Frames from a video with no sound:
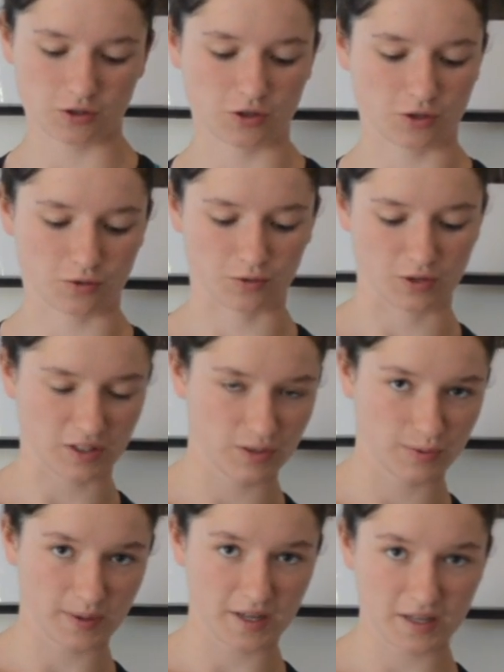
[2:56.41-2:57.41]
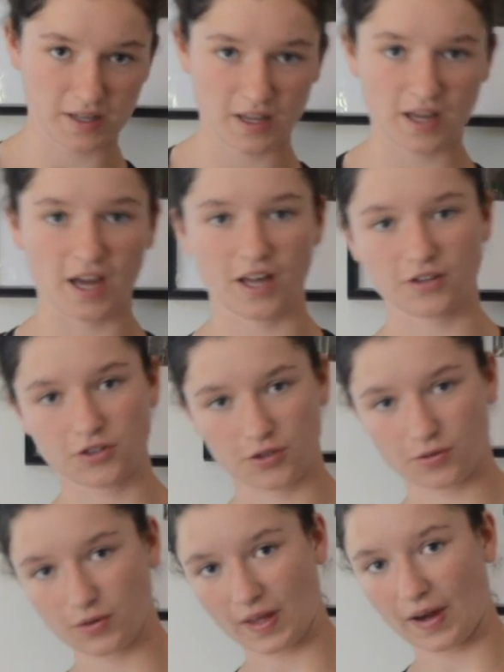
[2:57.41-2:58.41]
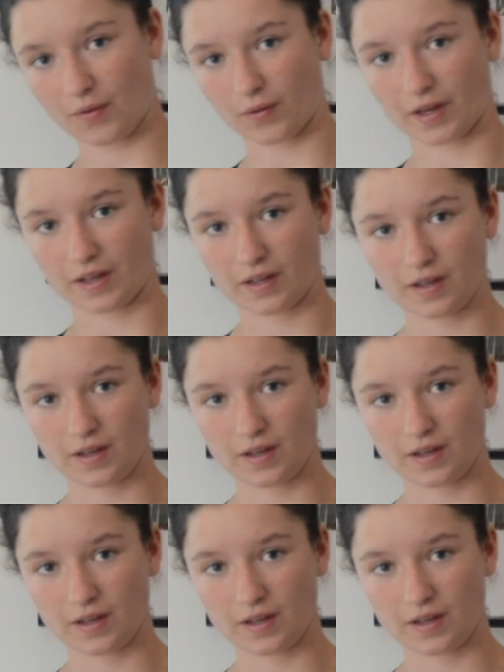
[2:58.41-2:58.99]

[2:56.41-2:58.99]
2 this way and 2 that way,